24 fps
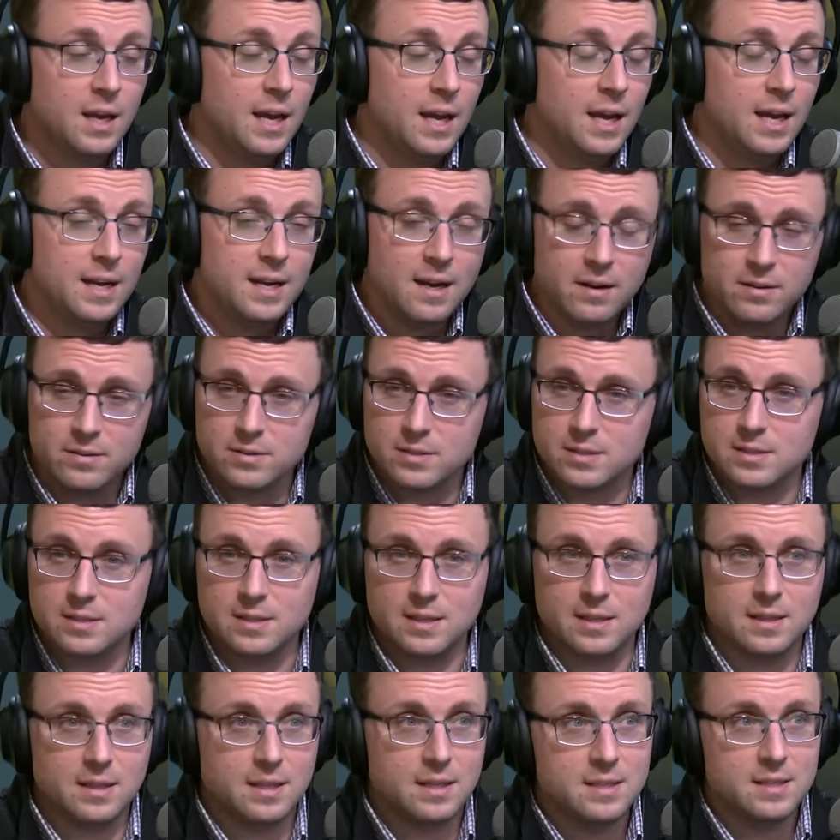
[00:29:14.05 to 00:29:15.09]
And now you're
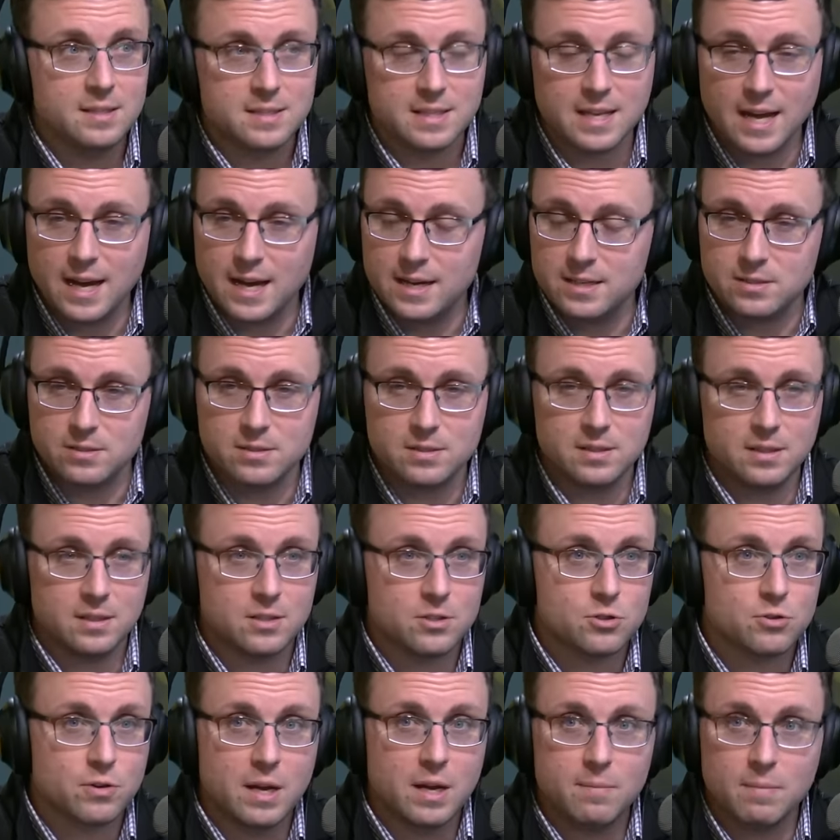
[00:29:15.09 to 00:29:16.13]
seeing these guys. You're seeing
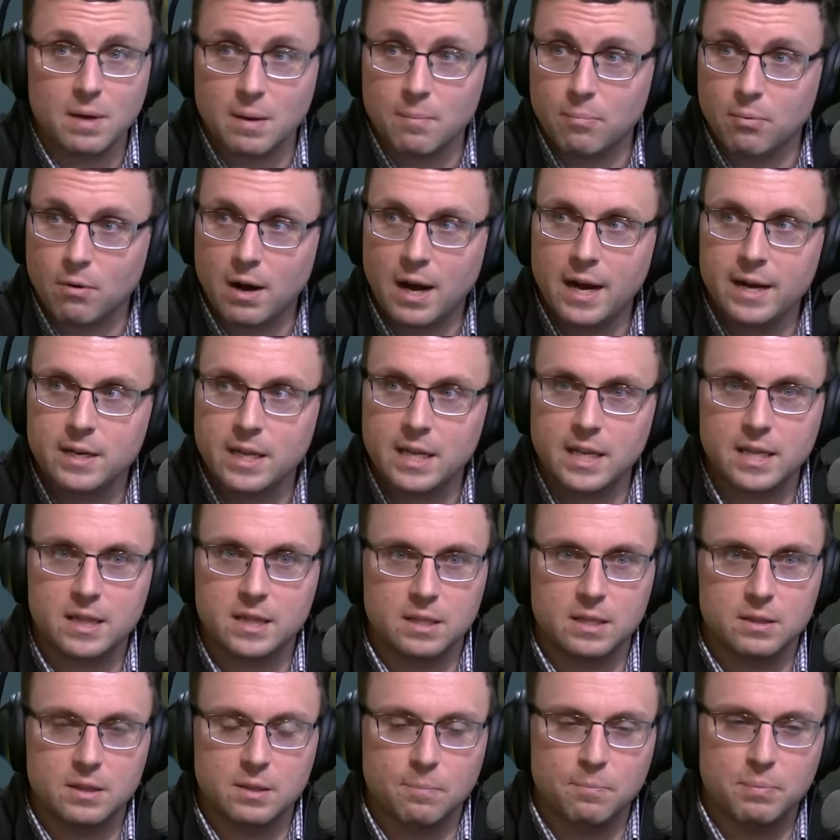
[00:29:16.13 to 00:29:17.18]
Trey McBride.
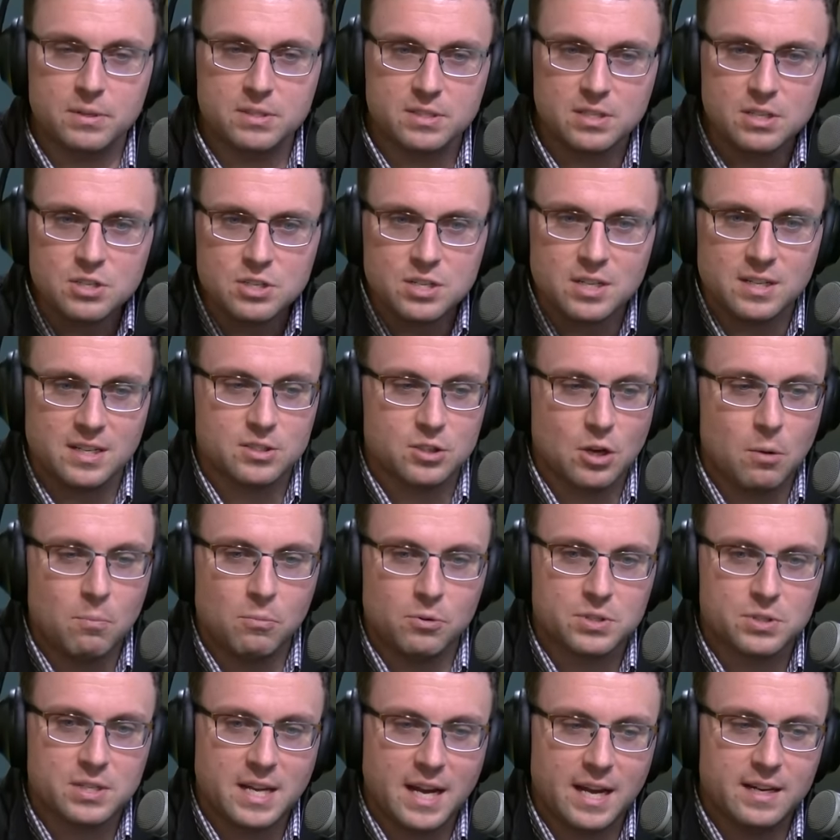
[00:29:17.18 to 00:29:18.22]
The position is
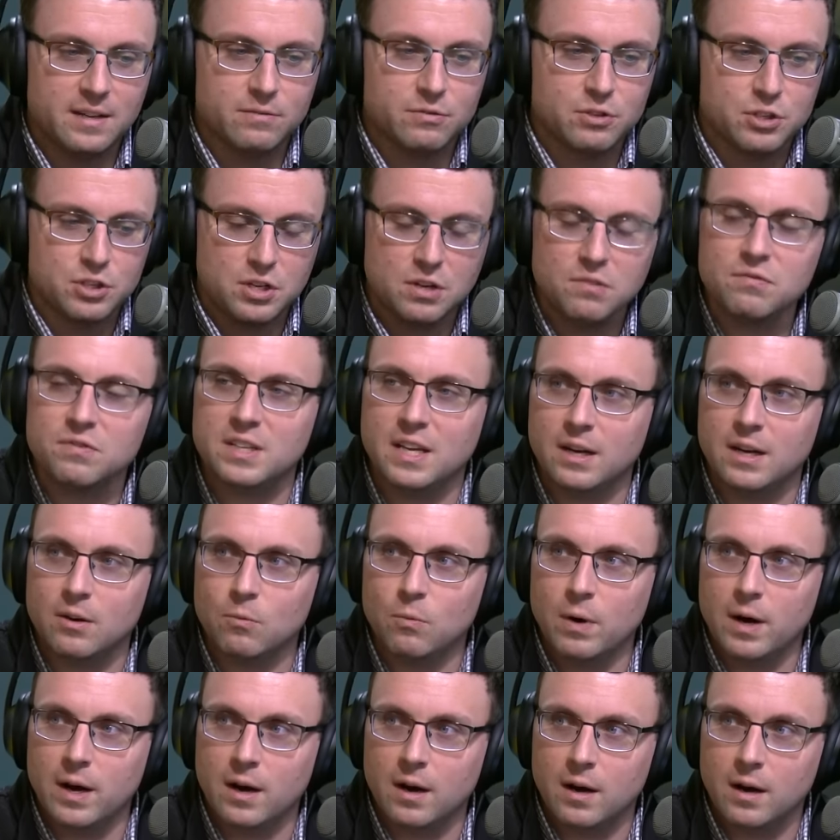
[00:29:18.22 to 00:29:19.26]
almost kind of shifting
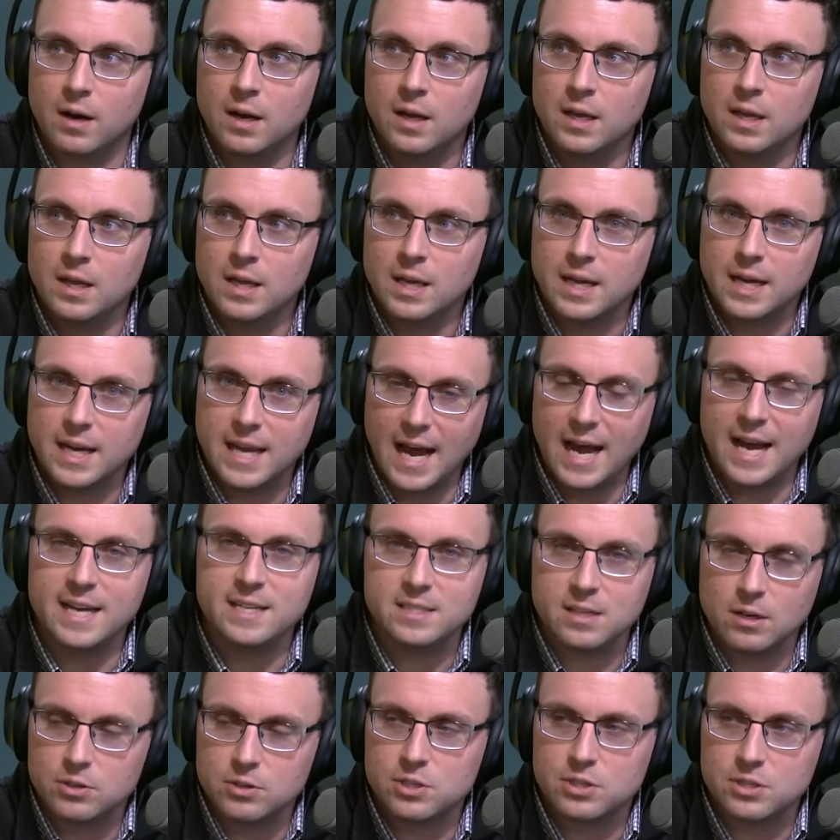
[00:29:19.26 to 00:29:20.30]
where
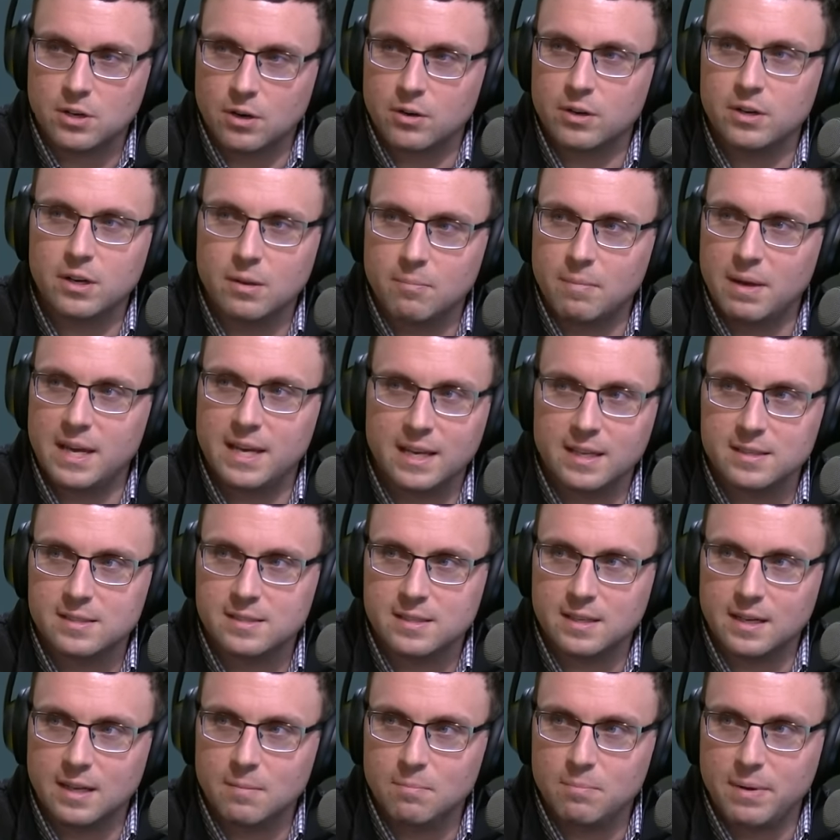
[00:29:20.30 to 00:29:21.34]
guys are starting to make
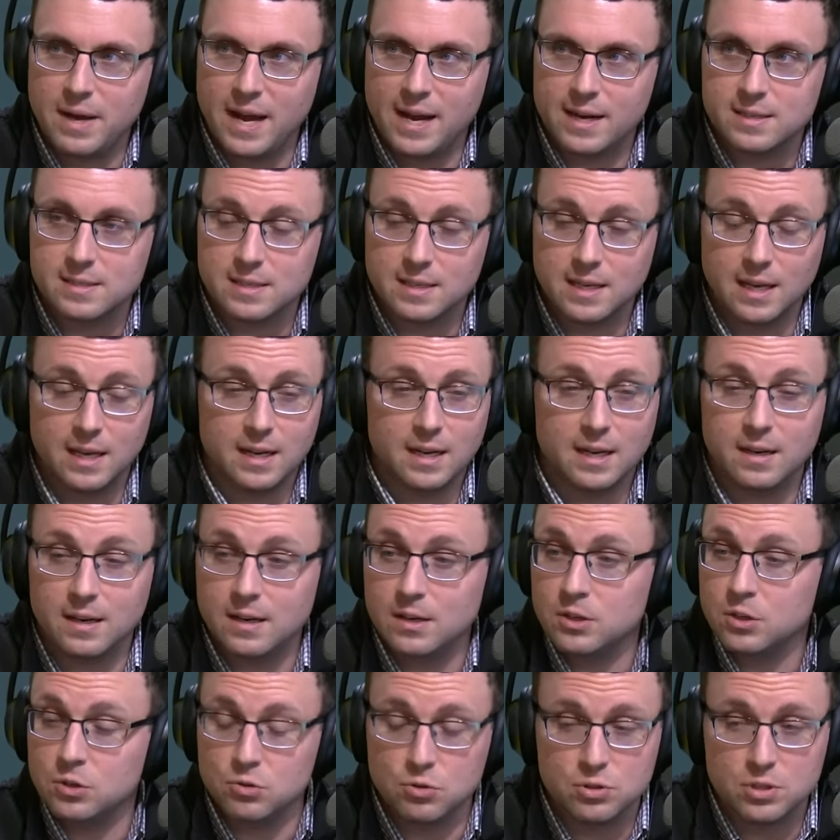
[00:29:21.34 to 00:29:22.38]
instant impacts again. And
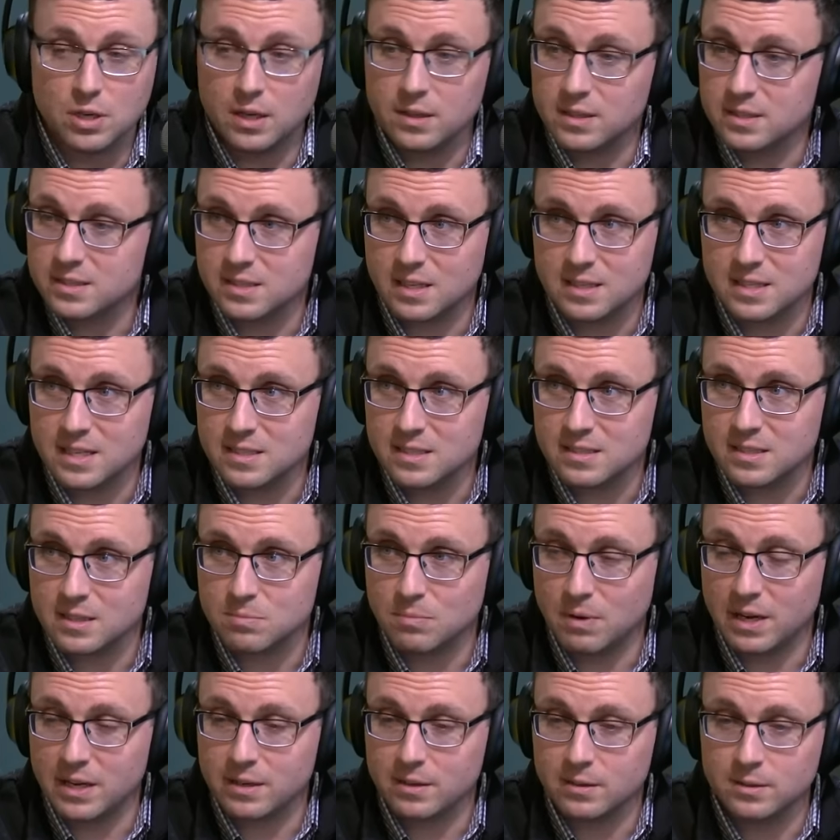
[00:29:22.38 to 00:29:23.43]
you saw the statistics,
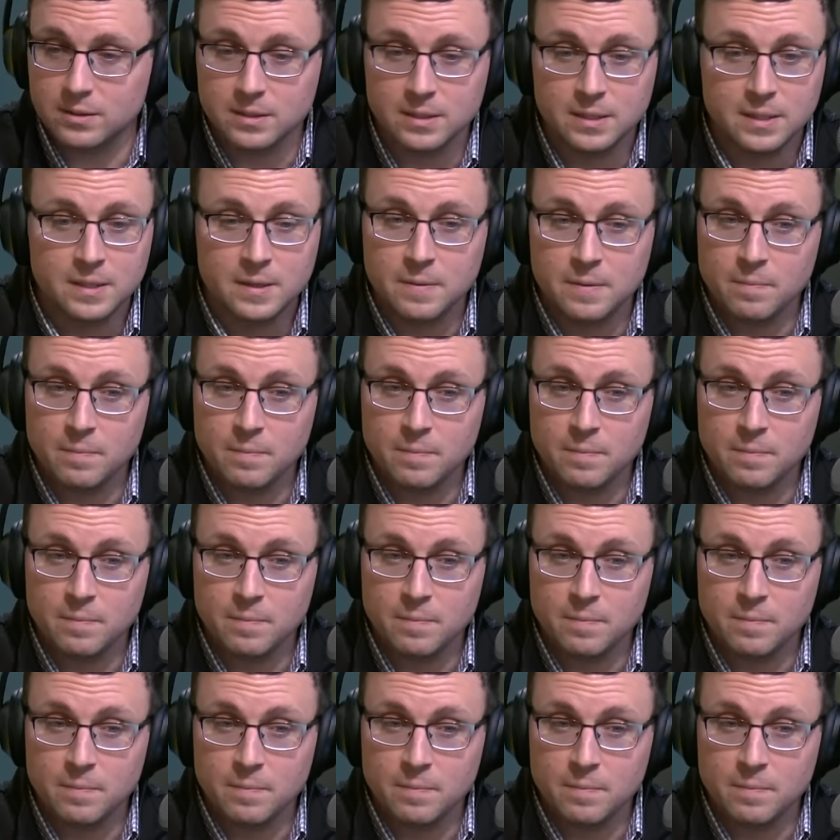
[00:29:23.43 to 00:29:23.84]
Michael.